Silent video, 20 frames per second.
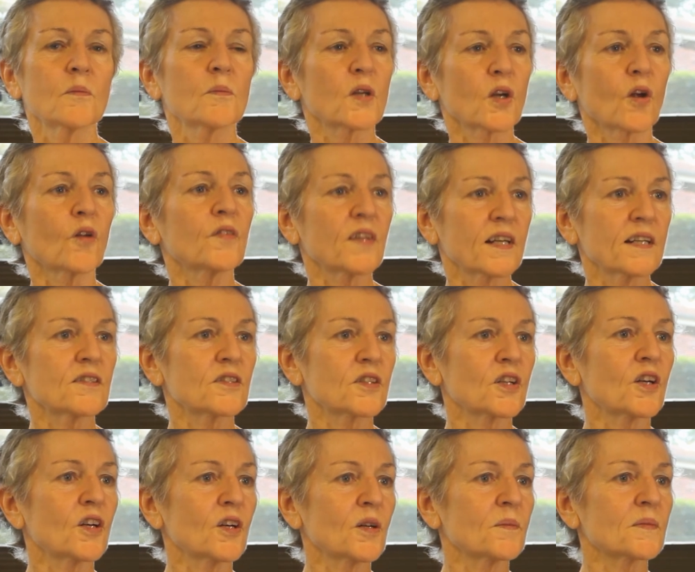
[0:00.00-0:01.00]
but on these
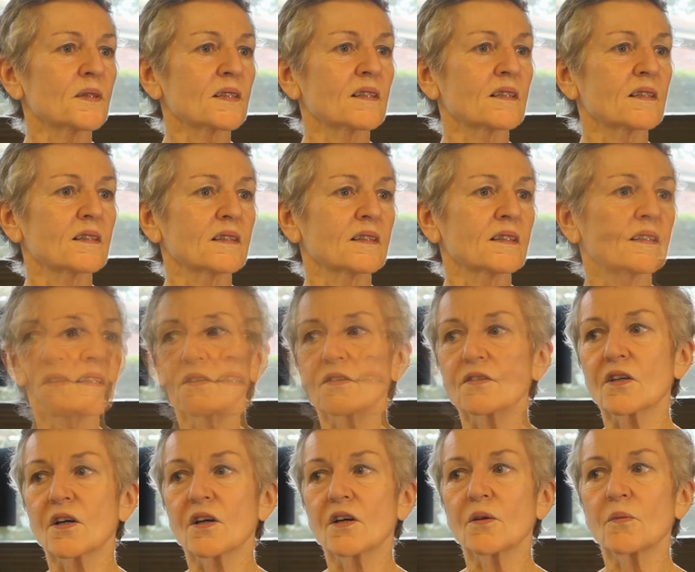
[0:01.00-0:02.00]
terms.
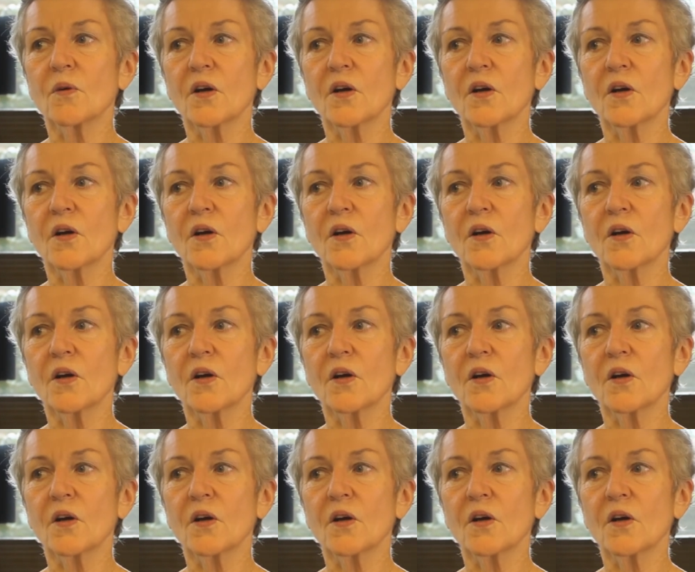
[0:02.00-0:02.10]
So